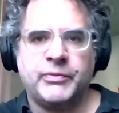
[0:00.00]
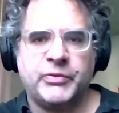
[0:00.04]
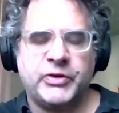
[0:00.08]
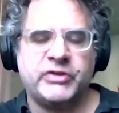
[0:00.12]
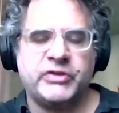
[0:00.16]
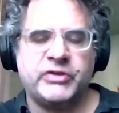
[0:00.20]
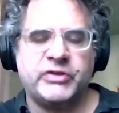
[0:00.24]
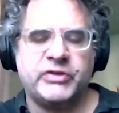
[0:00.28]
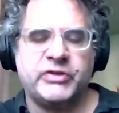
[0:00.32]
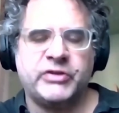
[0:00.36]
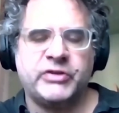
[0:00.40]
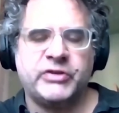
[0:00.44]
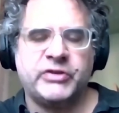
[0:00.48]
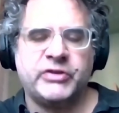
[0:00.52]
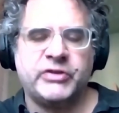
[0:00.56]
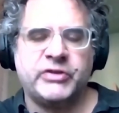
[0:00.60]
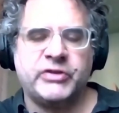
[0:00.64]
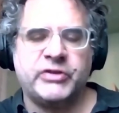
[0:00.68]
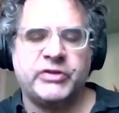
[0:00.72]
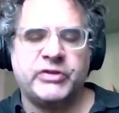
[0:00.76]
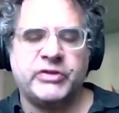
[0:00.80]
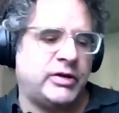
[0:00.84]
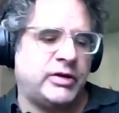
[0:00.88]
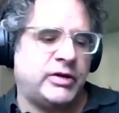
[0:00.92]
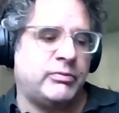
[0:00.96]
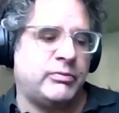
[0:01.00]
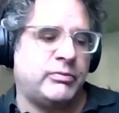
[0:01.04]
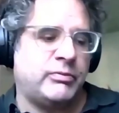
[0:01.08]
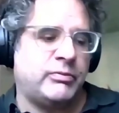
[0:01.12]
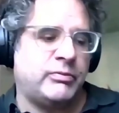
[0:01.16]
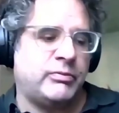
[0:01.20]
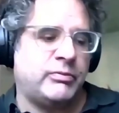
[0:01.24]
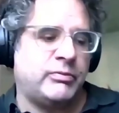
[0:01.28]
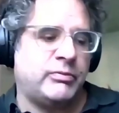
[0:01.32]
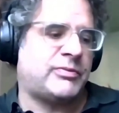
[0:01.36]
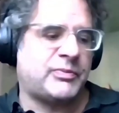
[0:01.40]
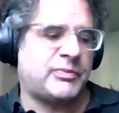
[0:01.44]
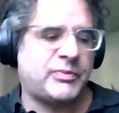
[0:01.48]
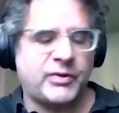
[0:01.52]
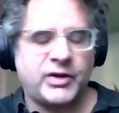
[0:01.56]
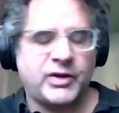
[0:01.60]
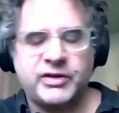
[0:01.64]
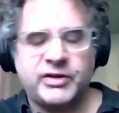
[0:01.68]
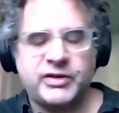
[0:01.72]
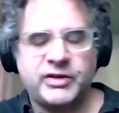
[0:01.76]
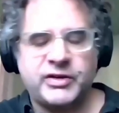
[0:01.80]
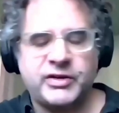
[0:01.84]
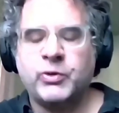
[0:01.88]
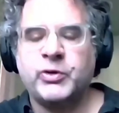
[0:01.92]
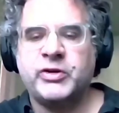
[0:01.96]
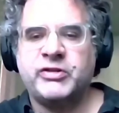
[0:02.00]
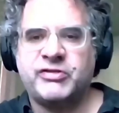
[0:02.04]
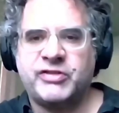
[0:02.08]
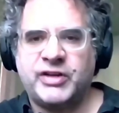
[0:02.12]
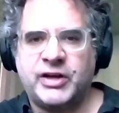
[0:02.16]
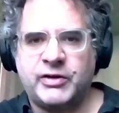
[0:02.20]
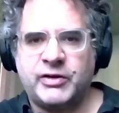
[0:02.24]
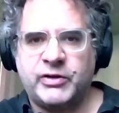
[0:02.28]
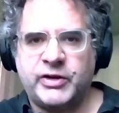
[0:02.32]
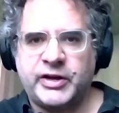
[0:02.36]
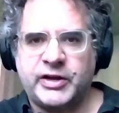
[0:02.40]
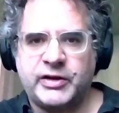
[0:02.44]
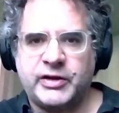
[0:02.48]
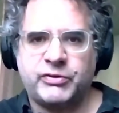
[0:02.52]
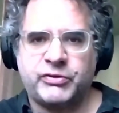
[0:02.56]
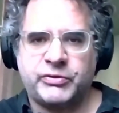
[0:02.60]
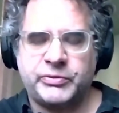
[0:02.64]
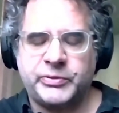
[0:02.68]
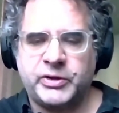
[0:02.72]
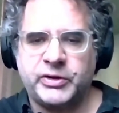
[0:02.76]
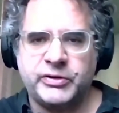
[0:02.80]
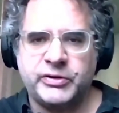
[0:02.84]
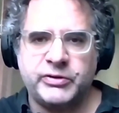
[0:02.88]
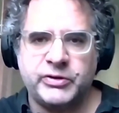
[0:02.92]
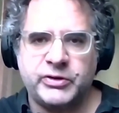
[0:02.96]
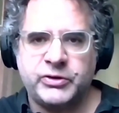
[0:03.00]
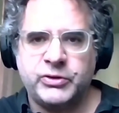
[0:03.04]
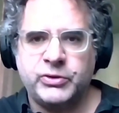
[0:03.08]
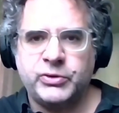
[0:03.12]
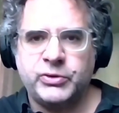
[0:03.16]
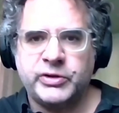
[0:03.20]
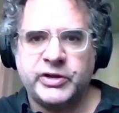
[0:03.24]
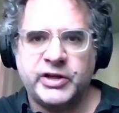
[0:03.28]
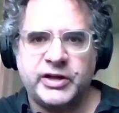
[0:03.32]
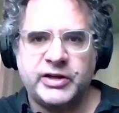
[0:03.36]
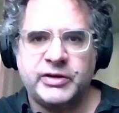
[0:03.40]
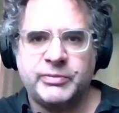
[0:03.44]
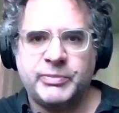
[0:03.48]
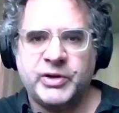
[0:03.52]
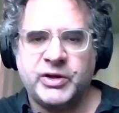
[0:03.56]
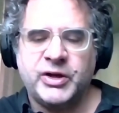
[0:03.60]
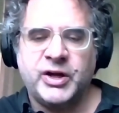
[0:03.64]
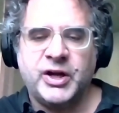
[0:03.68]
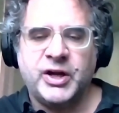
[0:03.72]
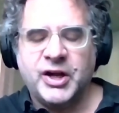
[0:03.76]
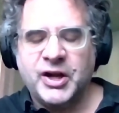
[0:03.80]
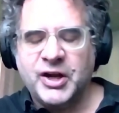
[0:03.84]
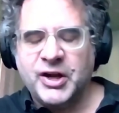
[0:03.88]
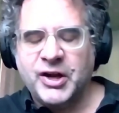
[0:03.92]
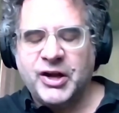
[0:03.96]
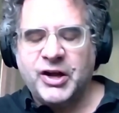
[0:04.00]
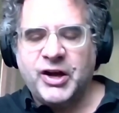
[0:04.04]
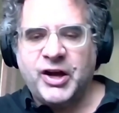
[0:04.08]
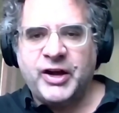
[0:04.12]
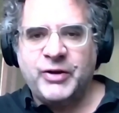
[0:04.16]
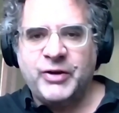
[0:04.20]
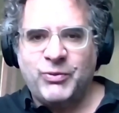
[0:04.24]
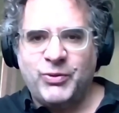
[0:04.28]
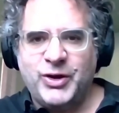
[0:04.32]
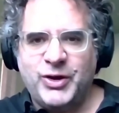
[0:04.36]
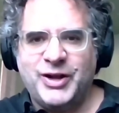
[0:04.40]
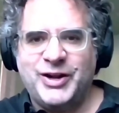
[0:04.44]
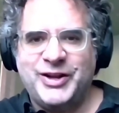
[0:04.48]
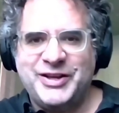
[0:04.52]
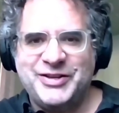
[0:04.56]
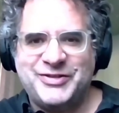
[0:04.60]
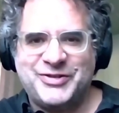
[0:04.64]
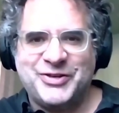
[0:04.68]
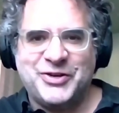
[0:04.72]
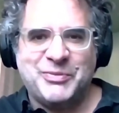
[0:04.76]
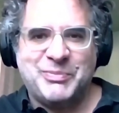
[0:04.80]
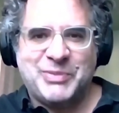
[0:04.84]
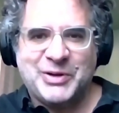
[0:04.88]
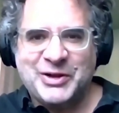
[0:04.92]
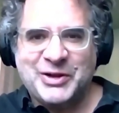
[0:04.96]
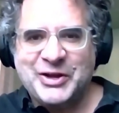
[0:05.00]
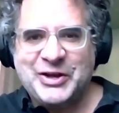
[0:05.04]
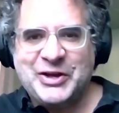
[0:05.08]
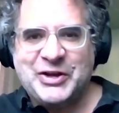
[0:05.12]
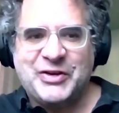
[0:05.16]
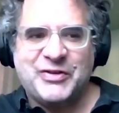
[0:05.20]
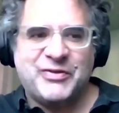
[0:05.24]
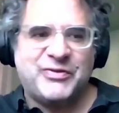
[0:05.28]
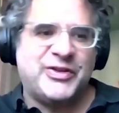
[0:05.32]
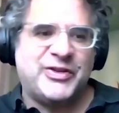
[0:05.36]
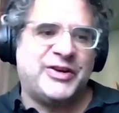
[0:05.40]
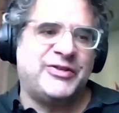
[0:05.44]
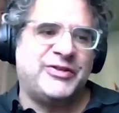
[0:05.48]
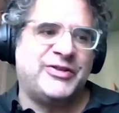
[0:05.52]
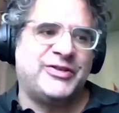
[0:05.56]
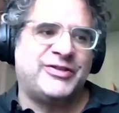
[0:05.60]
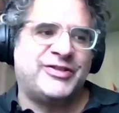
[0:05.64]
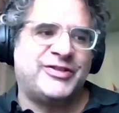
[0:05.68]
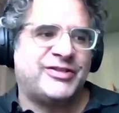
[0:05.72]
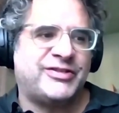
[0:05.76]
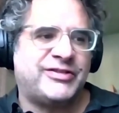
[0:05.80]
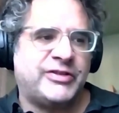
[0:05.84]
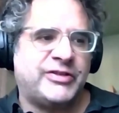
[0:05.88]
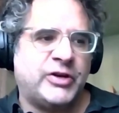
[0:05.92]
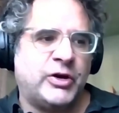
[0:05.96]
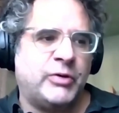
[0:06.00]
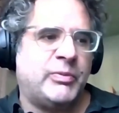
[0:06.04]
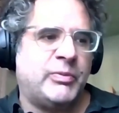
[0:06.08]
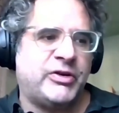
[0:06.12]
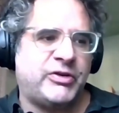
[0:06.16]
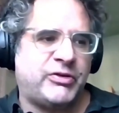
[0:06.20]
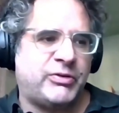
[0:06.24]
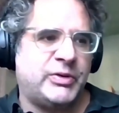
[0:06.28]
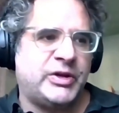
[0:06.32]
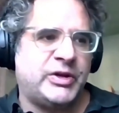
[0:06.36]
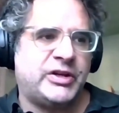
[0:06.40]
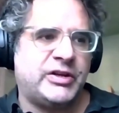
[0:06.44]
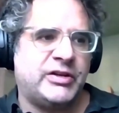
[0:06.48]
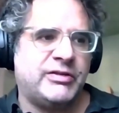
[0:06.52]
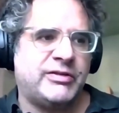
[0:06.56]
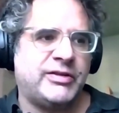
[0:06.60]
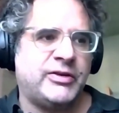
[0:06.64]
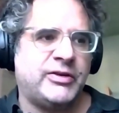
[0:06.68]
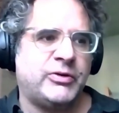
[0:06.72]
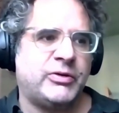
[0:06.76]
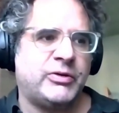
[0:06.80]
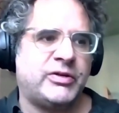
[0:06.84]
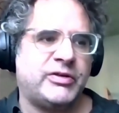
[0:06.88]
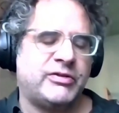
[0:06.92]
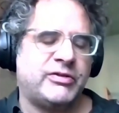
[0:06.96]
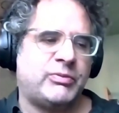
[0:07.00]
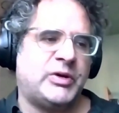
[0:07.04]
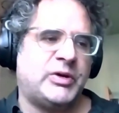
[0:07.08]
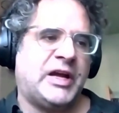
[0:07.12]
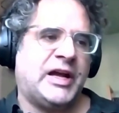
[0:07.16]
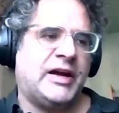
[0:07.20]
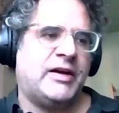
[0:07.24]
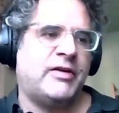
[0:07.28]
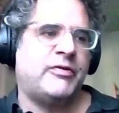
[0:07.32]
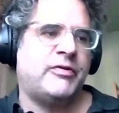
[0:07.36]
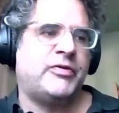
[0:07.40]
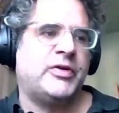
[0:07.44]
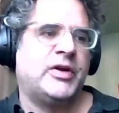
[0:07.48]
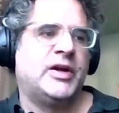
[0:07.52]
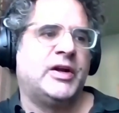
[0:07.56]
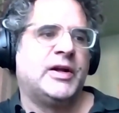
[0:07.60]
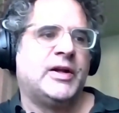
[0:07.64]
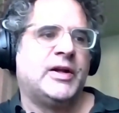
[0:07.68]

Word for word: Because I still, I mean, I, I always sound like I've swallowed the Kool Aid, but I really do believe there is just so much we can do because we have,